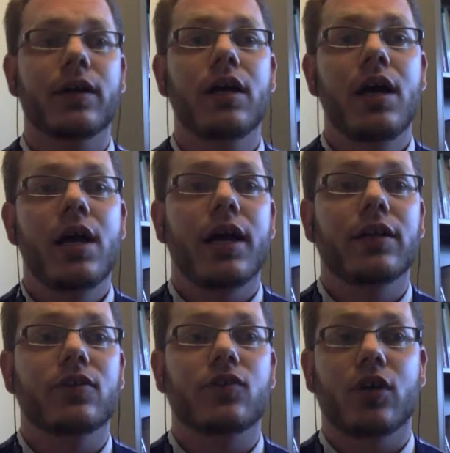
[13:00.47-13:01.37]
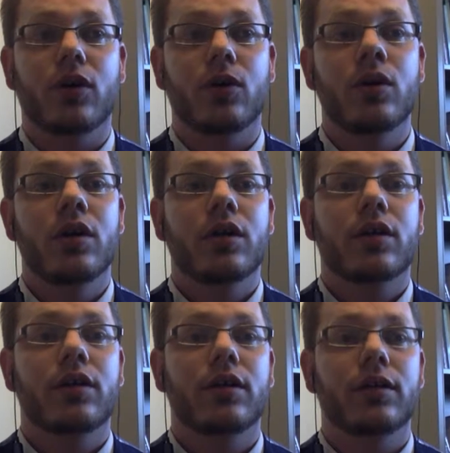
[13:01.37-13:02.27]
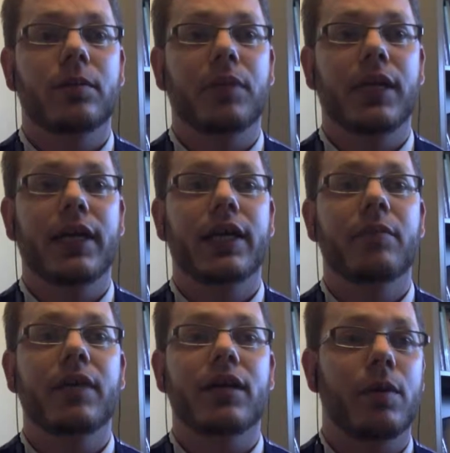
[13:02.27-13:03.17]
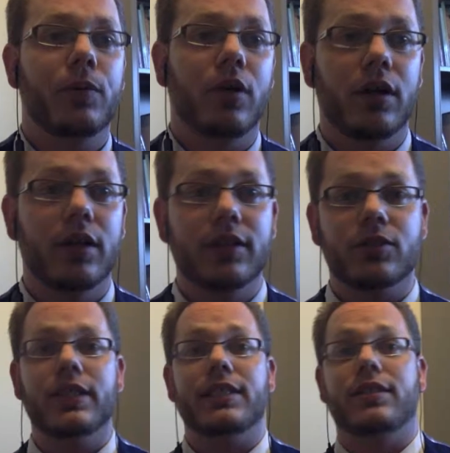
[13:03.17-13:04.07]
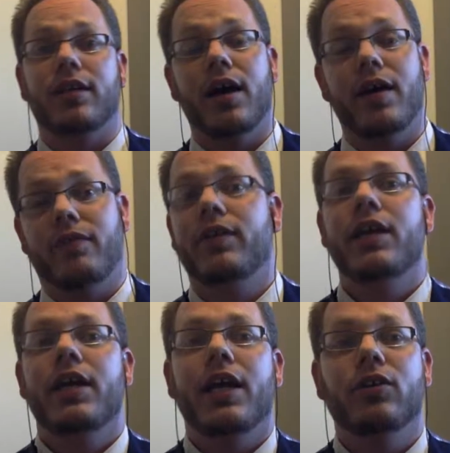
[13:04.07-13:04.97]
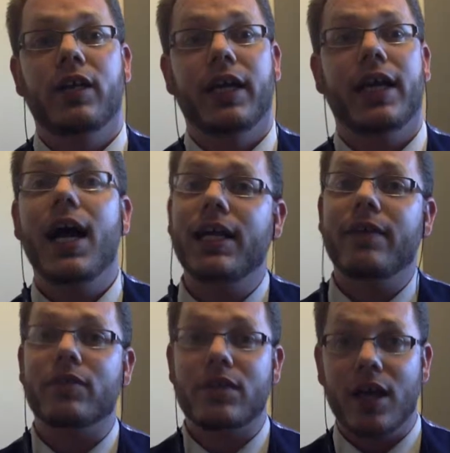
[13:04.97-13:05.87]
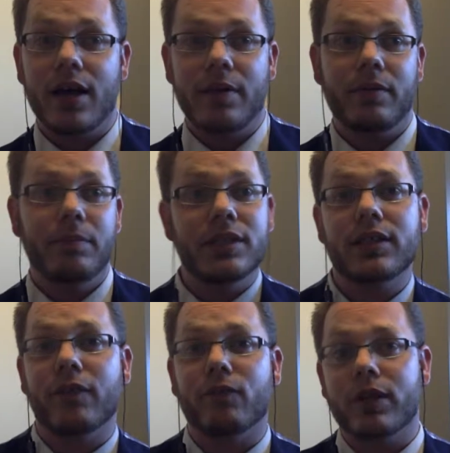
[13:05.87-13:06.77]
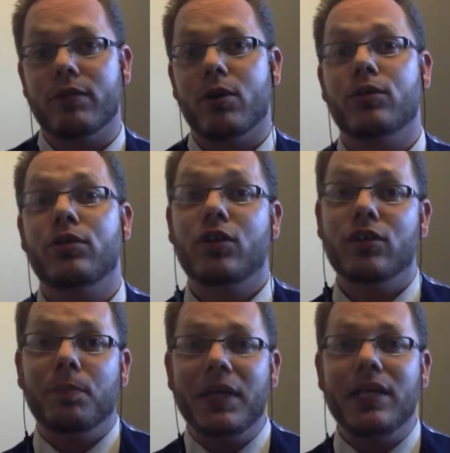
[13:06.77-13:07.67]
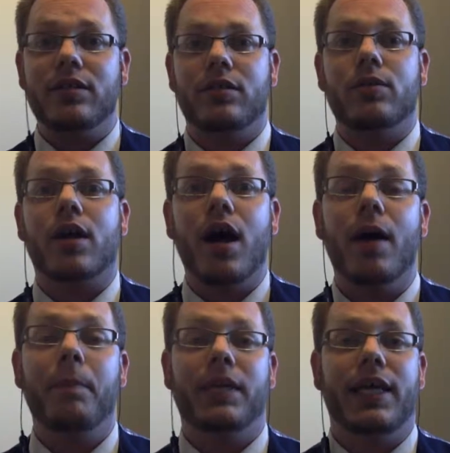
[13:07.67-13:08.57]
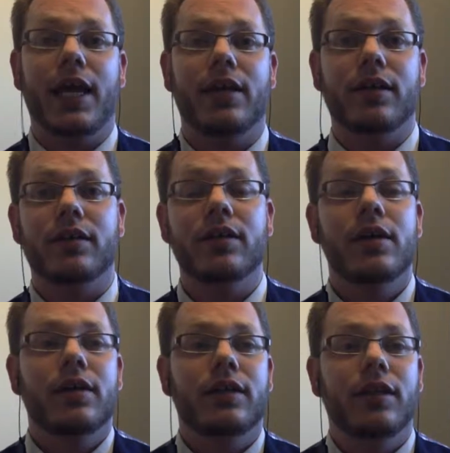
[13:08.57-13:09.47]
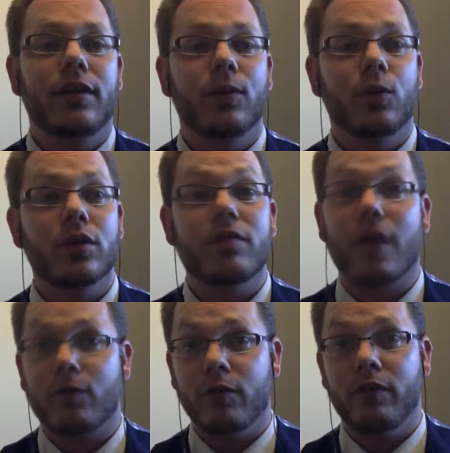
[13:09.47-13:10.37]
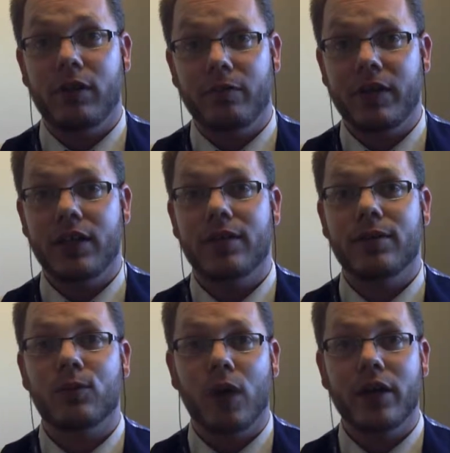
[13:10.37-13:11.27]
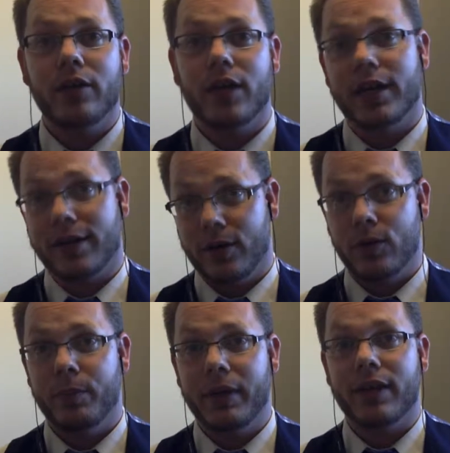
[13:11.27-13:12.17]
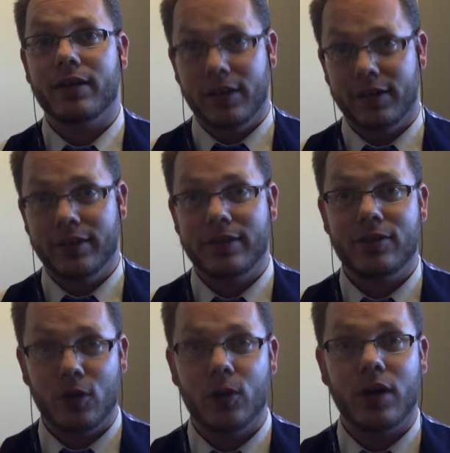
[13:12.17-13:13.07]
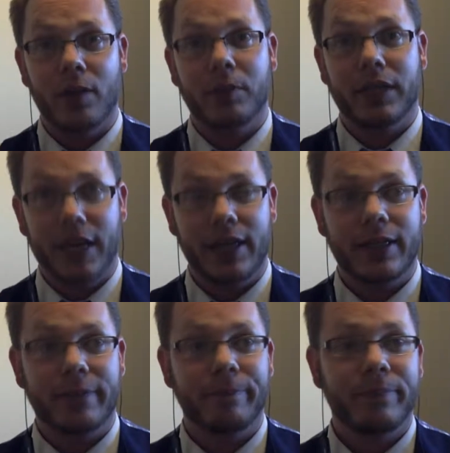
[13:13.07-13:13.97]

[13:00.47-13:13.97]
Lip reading: here. And so, kablam, they come up with all this crazy stuff. And you're like, I never thought missing a free throw could be so complicated. In the words of Avril Lavigne, why you gotta go and make things so complicated?